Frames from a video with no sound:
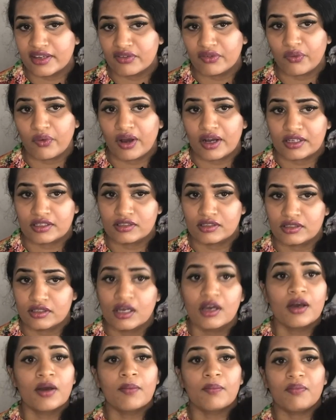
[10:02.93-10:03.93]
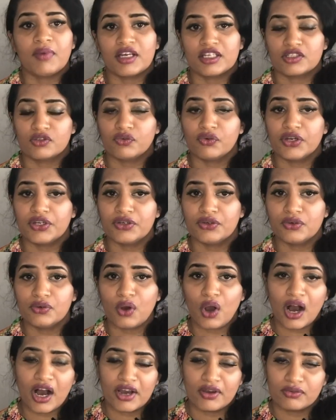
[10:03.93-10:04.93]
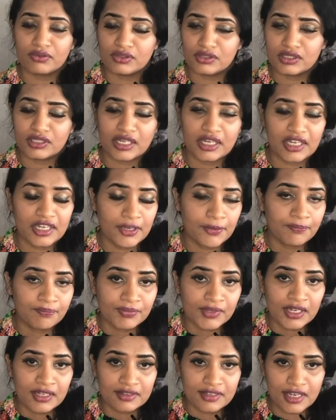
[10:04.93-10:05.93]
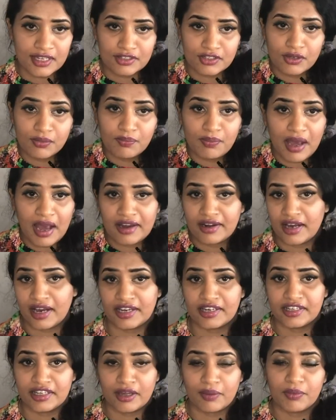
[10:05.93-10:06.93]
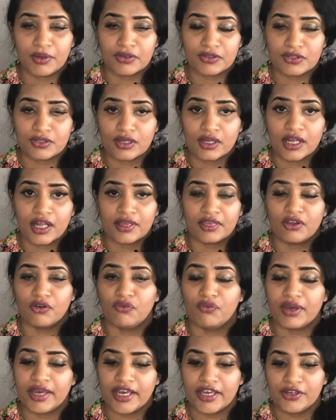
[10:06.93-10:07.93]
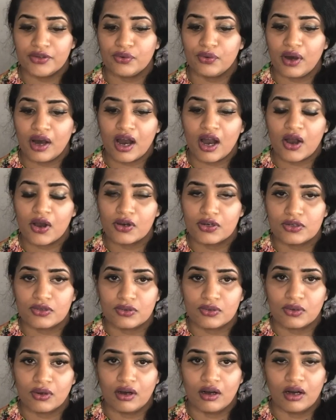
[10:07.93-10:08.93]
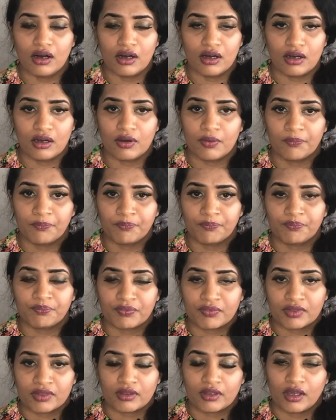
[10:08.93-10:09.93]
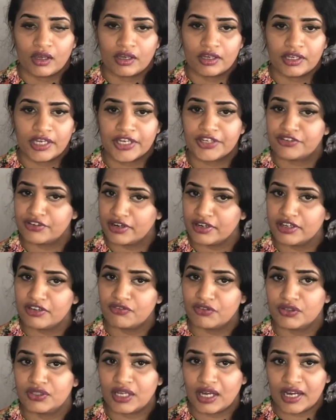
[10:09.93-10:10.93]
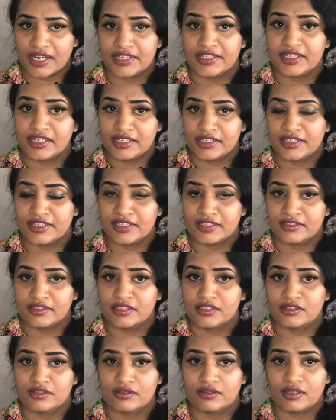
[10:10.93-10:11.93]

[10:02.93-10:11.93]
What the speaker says: what best for you, I would say that's a bad idea, because the way you have to get ready for the IELTS is